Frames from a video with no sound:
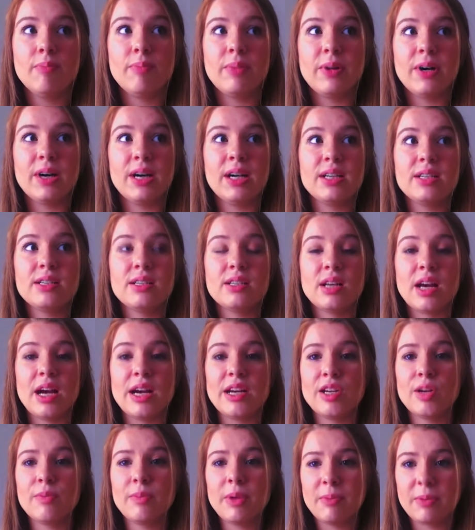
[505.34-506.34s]
But I
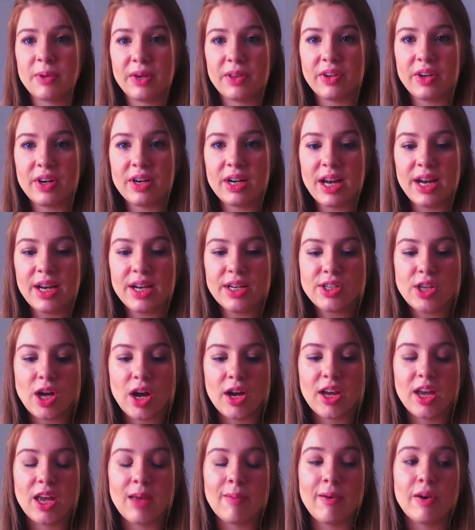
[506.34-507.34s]
know my brother and I are
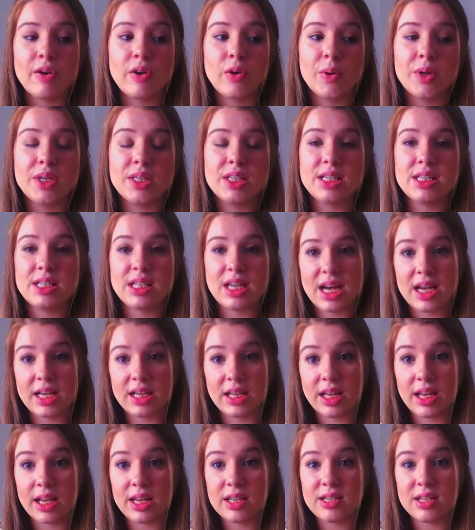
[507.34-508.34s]
talking about going to
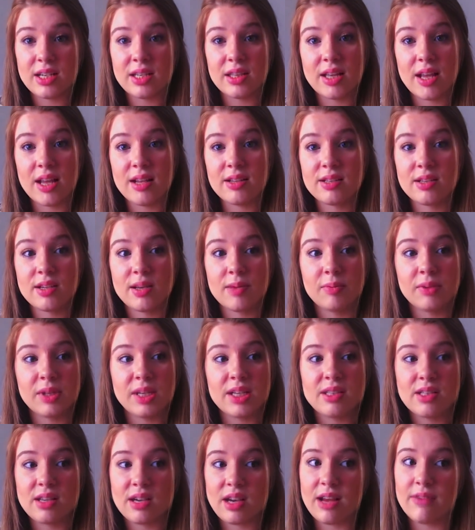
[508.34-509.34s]
Thailand, and that's a
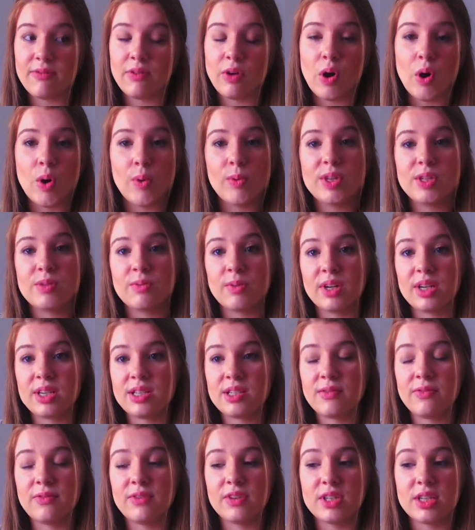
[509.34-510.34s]
place that I've always wanted
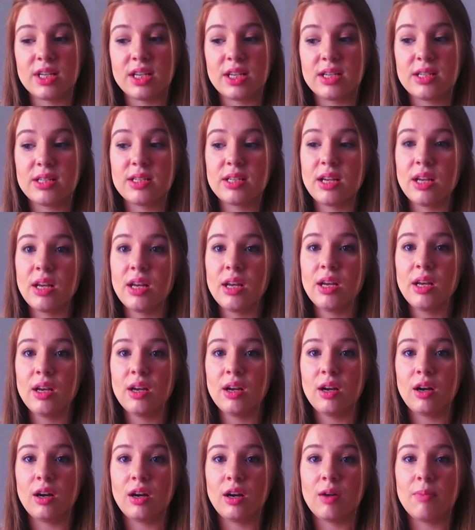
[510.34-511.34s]
to visit.
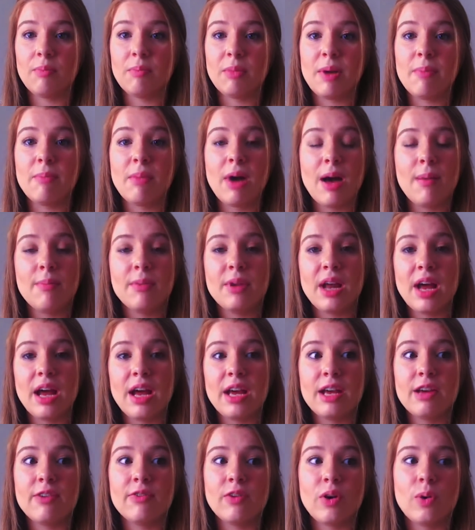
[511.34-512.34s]
My mom and I
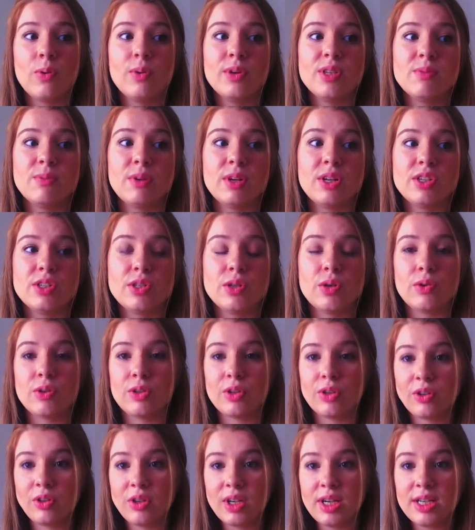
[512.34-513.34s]
have always wanted to go to
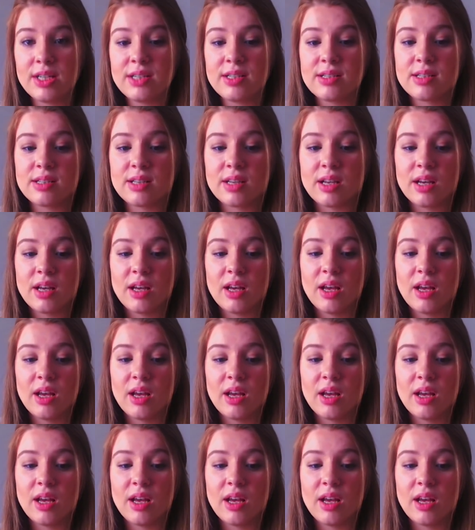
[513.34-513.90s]
Greece.